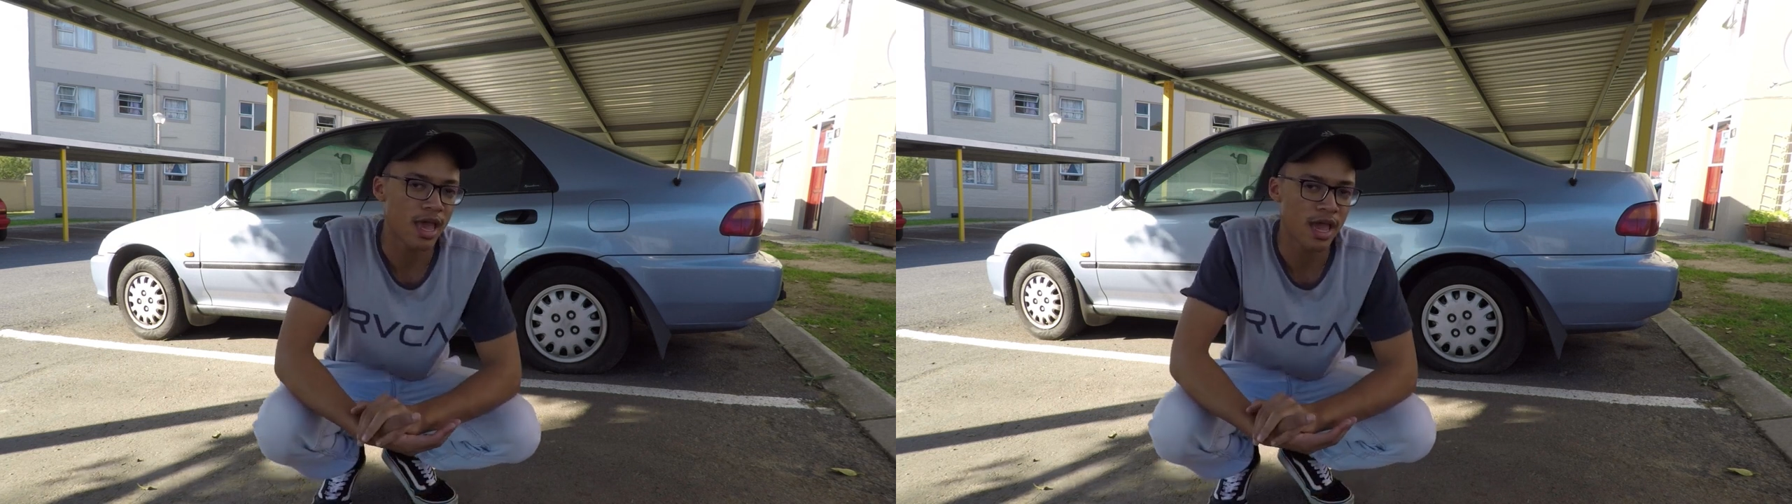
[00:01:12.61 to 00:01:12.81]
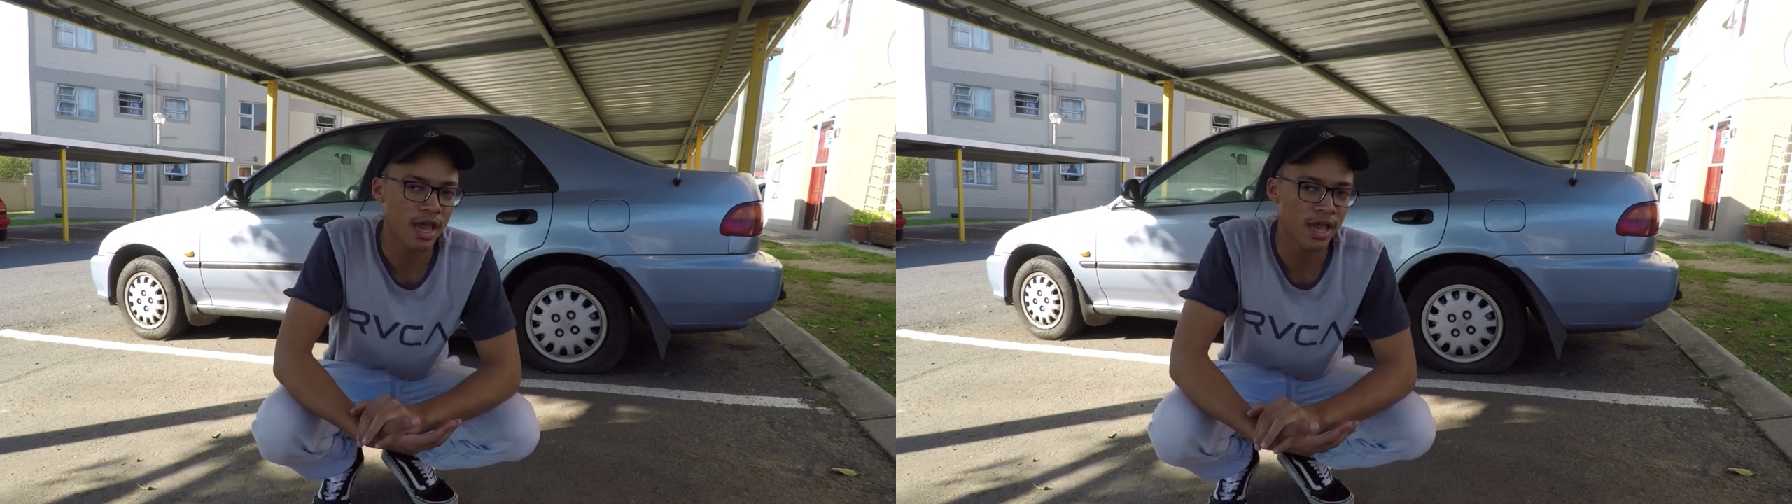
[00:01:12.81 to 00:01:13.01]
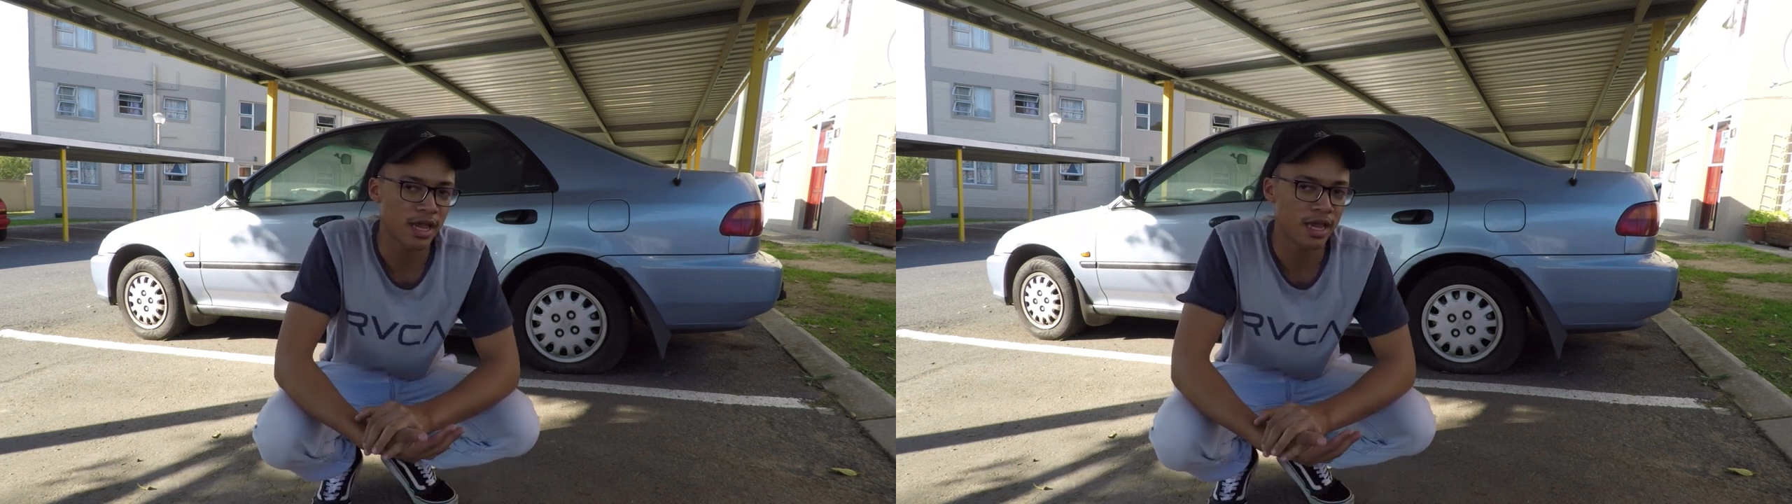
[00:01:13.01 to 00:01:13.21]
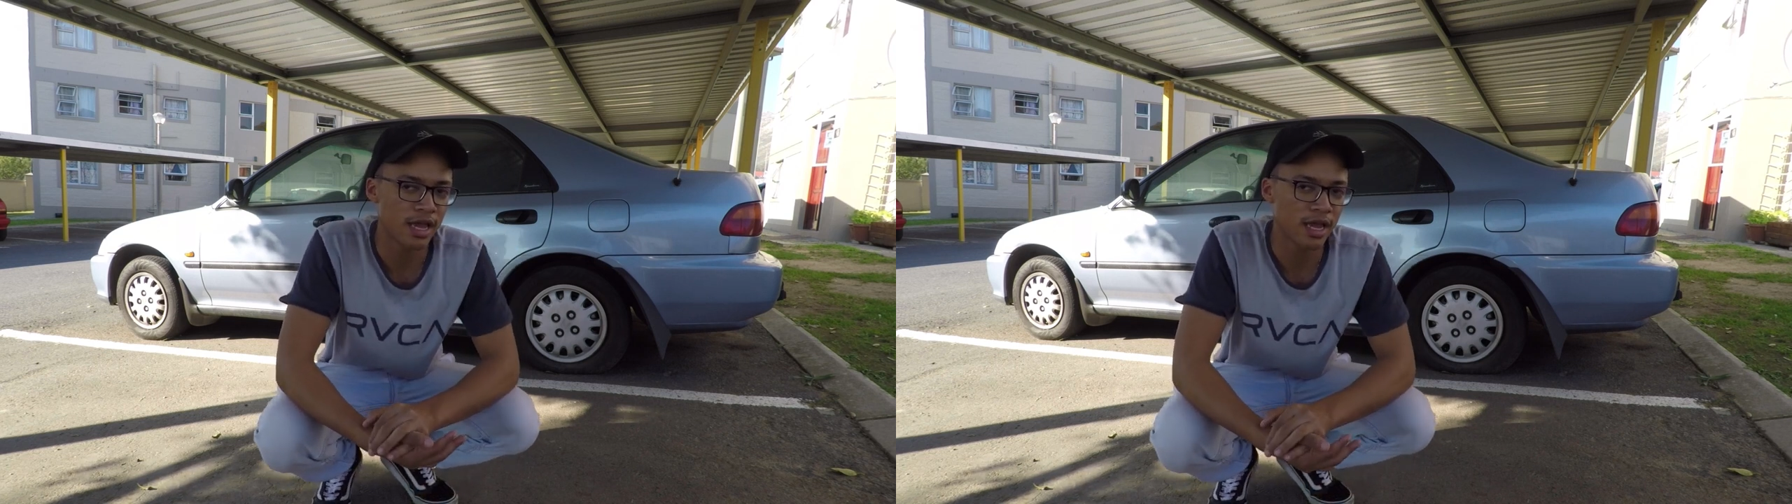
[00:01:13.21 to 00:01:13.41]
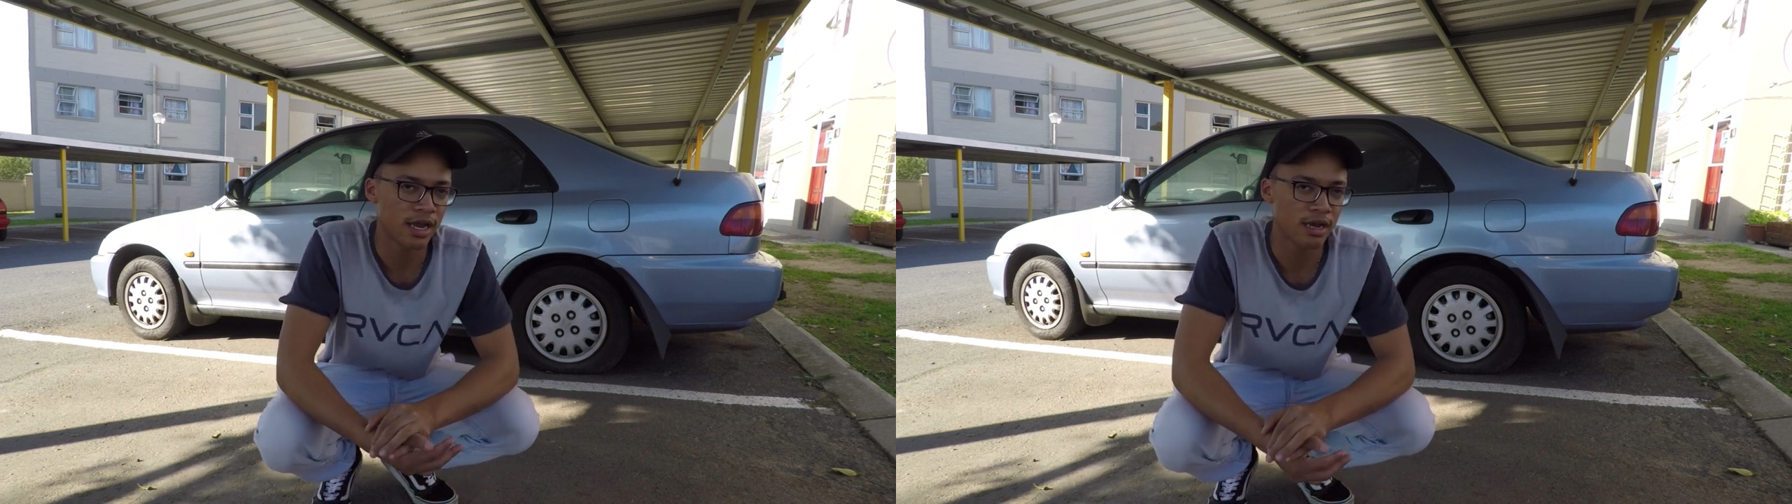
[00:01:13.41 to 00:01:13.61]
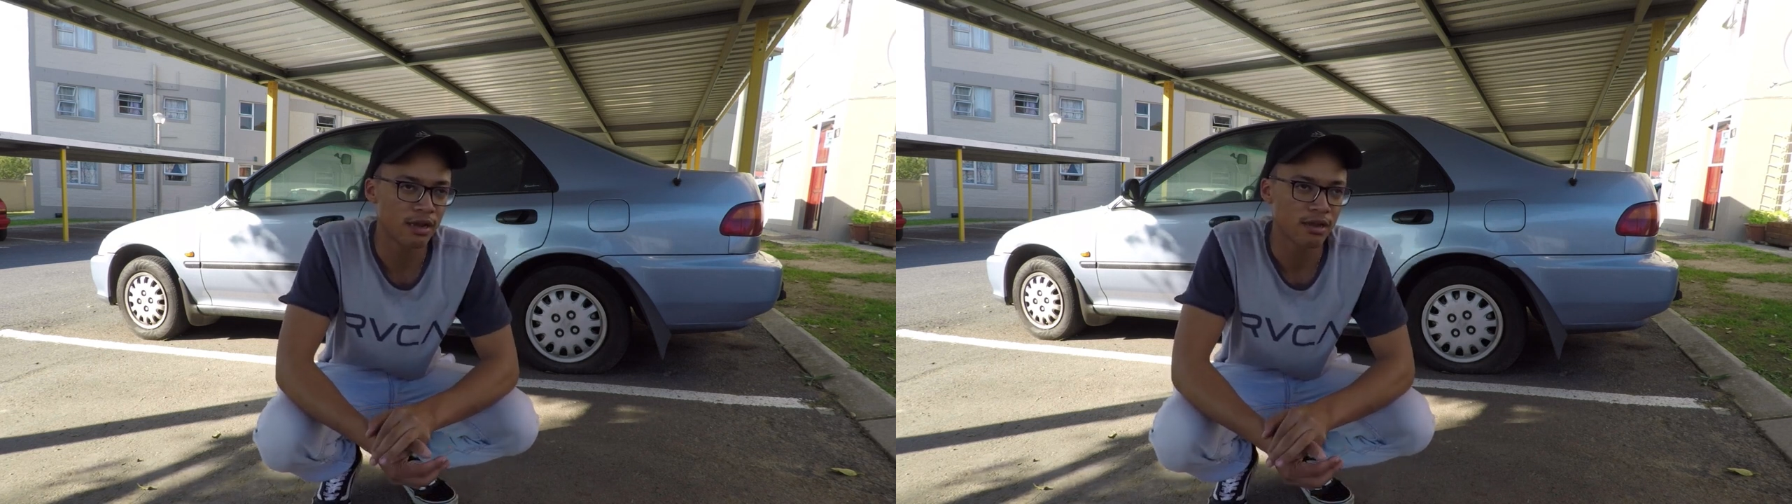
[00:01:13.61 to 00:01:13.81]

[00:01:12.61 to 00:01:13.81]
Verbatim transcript: and